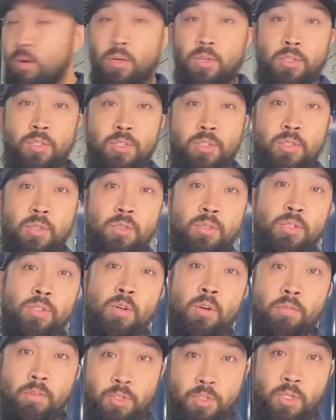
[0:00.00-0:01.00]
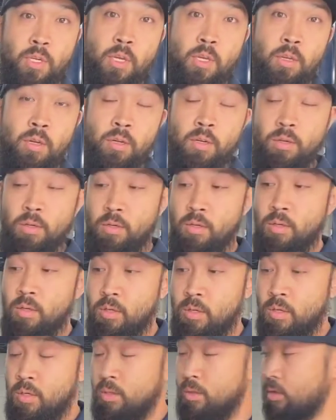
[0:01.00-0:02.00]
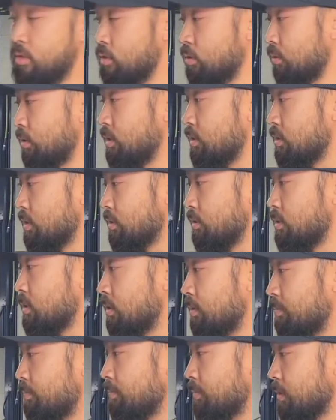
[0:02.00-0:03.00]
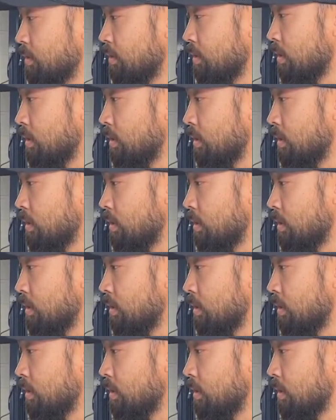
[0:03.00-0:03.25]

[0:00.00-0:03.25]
as servicing the cooling system,